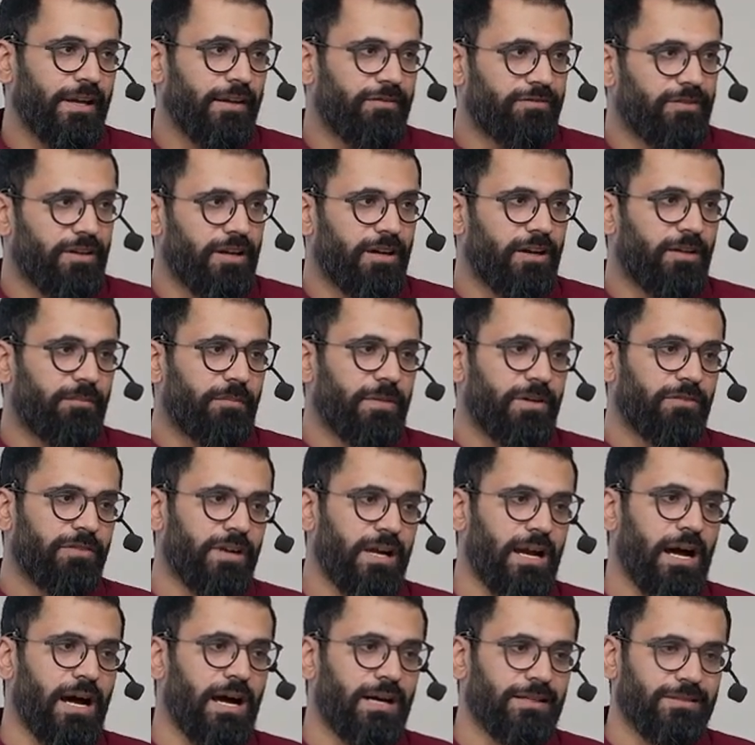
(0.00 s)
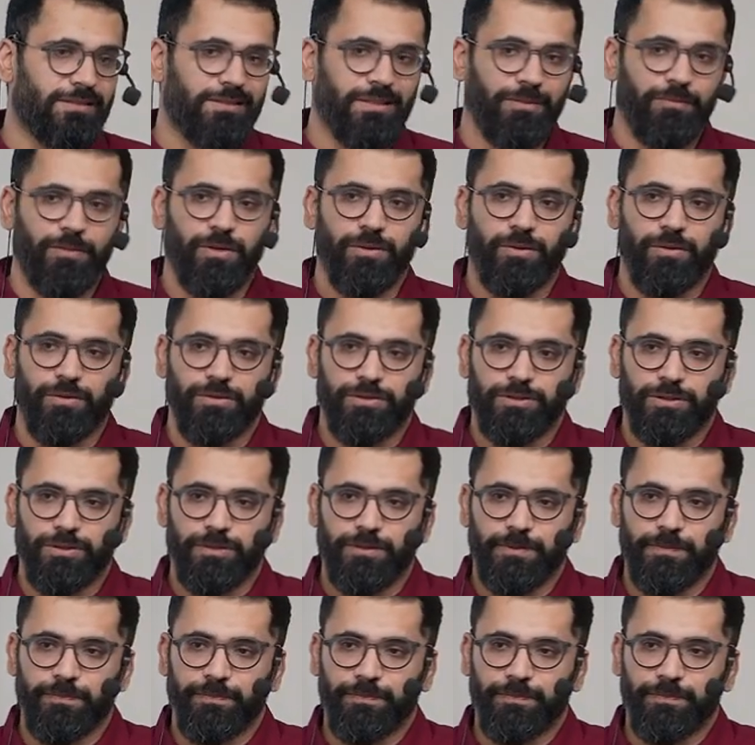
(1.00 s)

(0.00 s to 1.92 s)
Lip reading: if the government will ask them to do so.